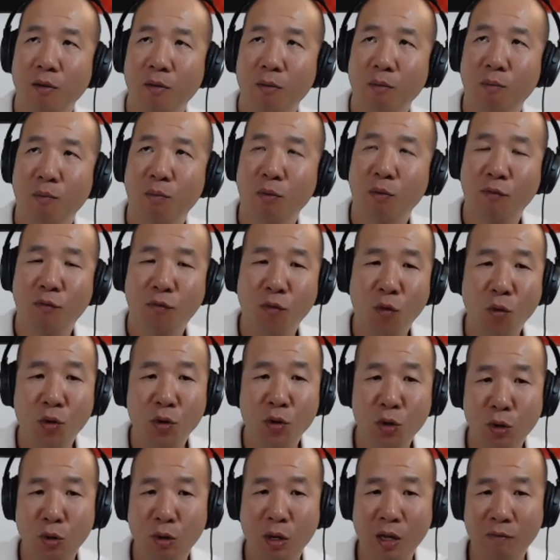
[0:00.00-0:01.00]
before
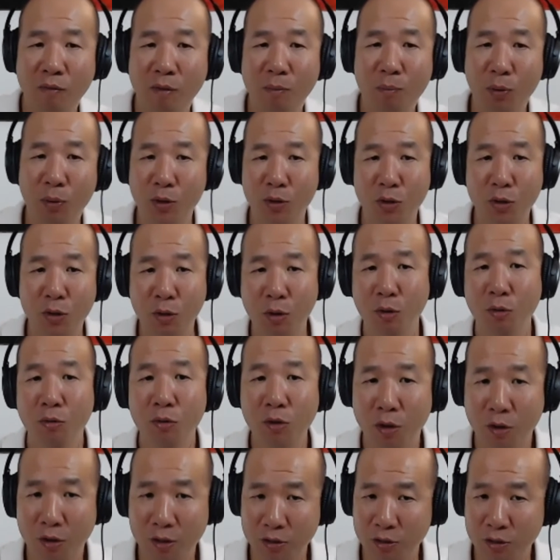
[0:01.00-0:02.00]
you even put your own
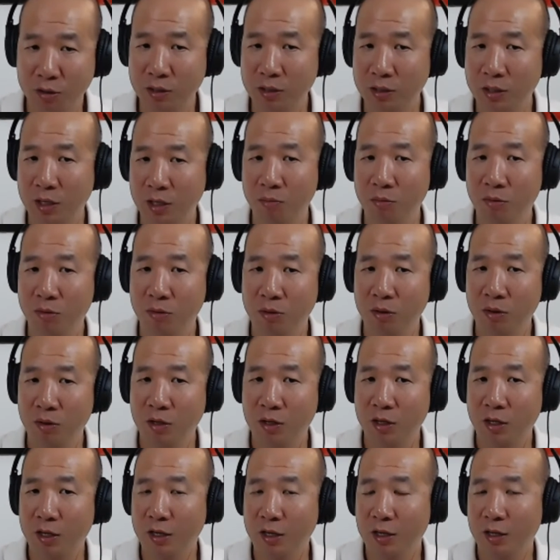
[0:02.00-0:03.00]
cards on the table.
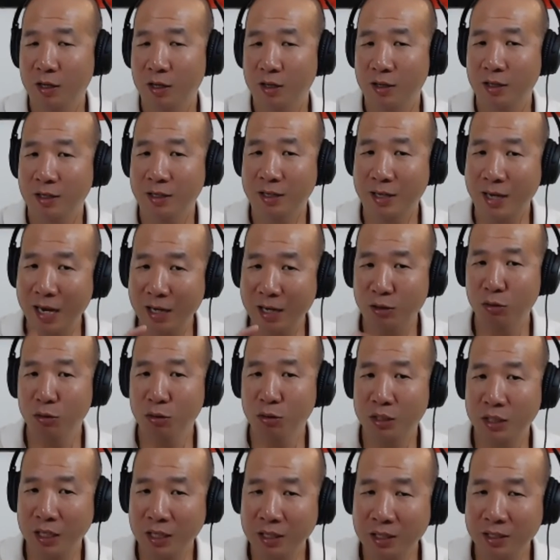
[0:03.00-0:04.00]
The natural
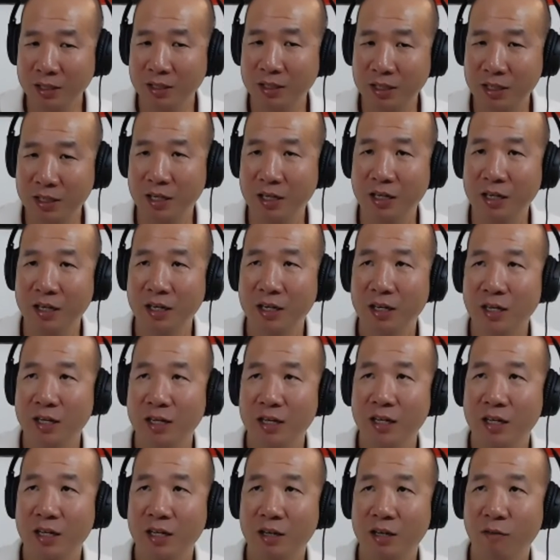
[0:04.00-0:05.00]
tendency
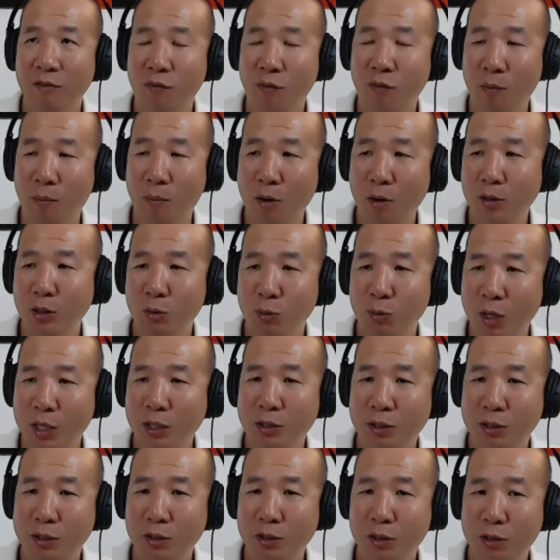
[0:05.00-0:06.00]
for most
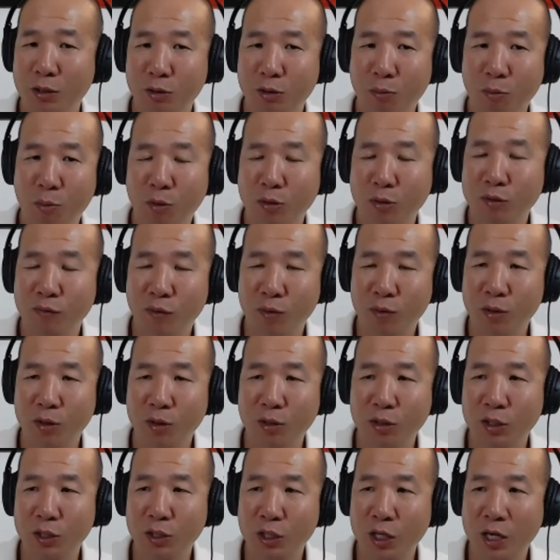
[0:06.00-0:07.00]
Westerners or most
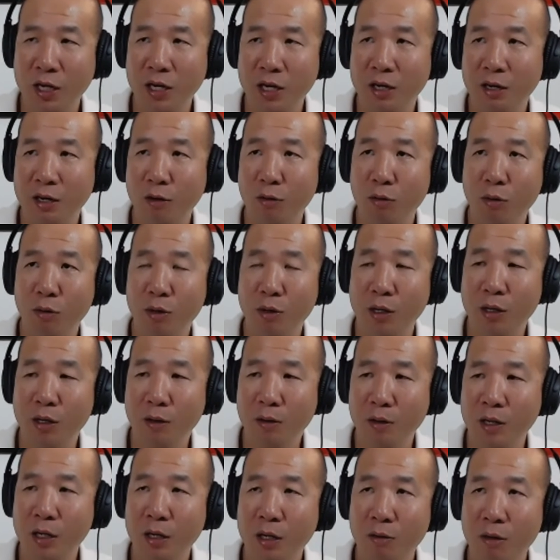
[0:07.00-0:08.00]
foreigners in China who
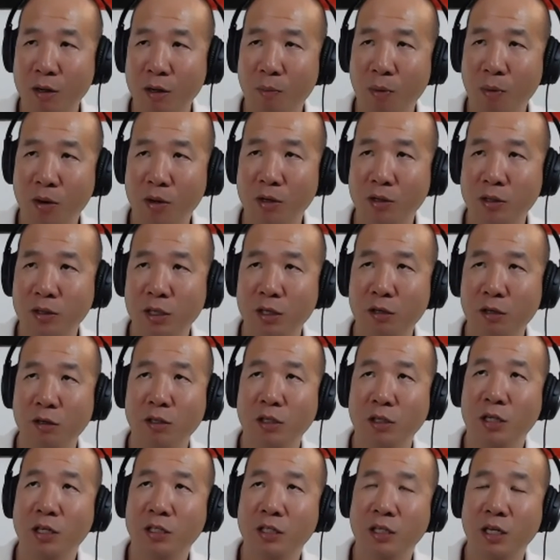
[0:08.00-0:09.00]
are entering partner
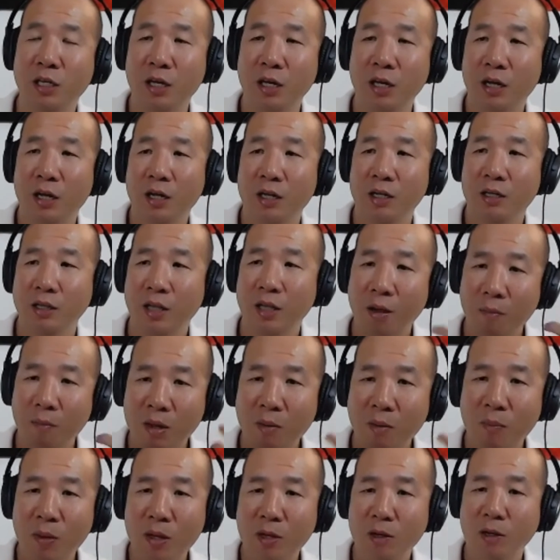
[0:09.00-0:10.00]
deals is let
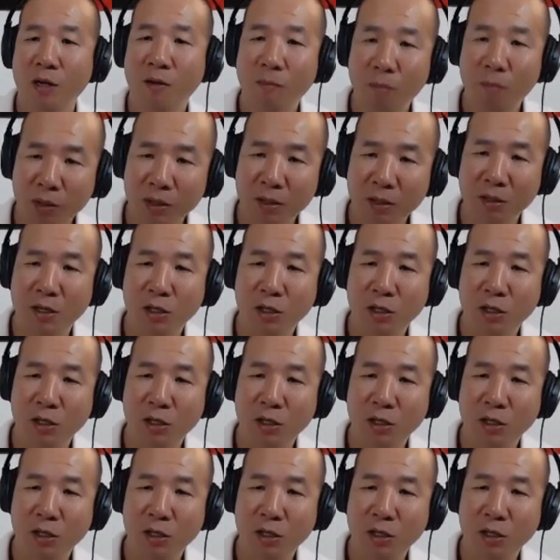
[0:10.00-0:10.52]
me be completely